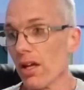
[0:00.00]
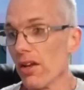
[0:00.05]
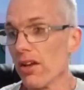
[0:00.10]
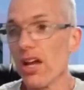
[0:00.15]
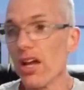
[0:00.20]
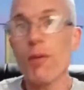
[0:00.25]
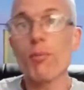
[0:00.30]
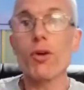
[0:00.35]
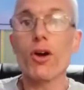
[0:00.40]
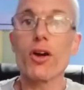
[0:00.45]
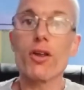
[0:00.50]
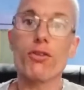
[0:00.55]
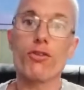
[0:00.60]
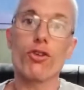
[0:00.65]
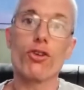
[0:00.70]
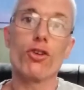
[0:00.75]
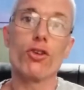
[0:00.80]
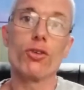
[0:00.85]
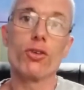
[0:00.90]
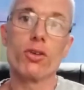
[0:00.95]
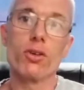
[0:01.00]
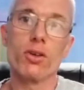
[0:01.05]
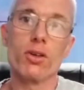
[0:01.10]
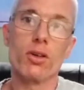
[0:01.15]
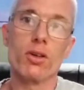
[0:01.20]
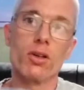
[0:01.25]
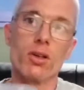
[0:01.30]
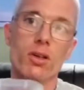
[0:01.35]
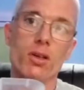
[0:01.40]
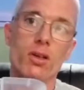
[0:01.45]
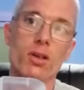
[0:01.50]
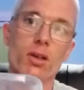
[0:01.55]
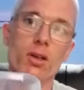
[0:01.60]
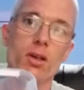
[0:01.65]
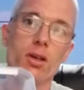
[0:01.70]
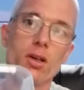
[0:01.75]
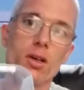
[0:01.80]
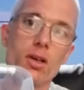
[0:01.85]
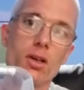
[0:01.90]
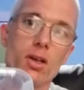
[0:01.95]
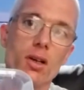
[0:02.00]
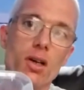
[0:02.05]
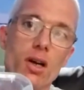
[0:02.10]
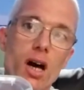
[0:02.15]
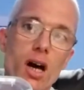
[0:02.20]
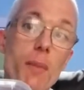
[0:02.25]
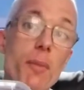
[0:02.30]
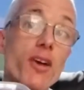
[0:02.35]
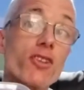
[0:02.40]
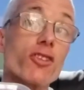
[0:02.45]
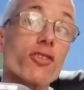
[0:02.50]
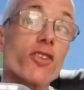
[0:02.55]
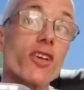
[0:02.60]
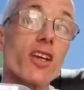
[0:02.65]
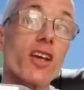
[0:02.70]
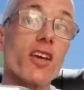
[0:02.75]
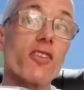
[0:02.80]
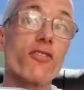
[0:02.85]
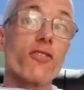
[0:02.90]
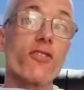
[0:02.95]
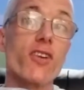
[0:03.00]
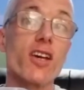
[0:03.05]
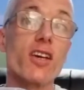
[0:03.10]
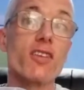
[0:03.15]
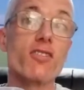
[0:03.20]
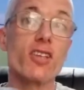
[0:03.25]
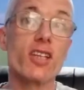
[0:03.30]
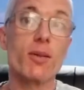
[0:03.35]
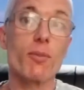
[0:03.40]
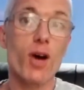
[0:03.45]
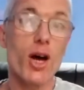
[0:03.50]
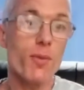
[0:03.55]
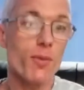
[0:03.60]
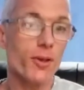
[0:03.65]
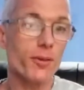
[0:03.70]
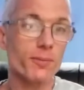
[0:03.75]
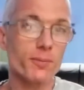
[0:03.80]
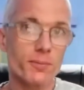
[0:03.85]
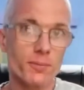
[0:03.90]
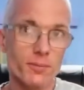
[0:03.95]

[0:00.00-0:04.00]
Now I'm going through a bunch of figures at the moment.